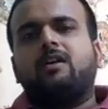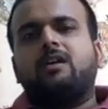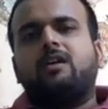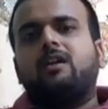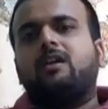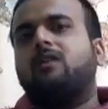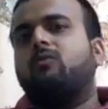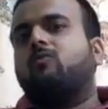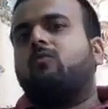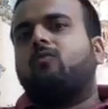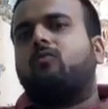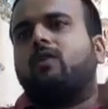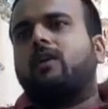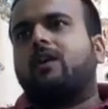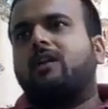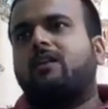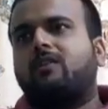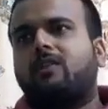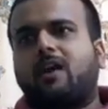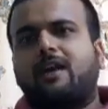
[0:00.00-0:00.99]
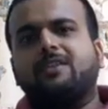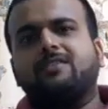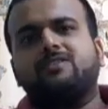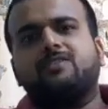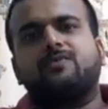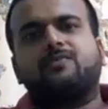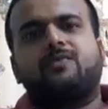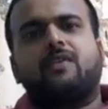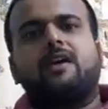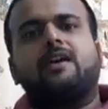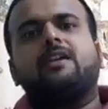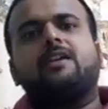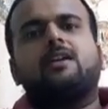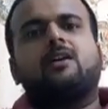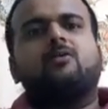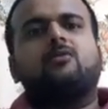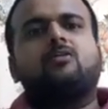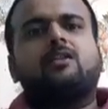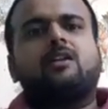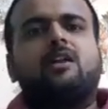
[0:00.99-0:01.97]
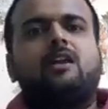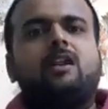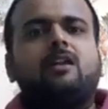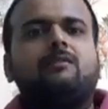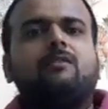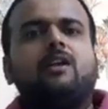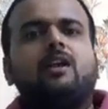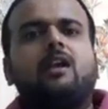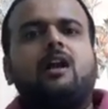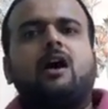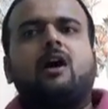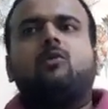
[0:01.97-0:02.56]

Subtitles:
he tries to find out evil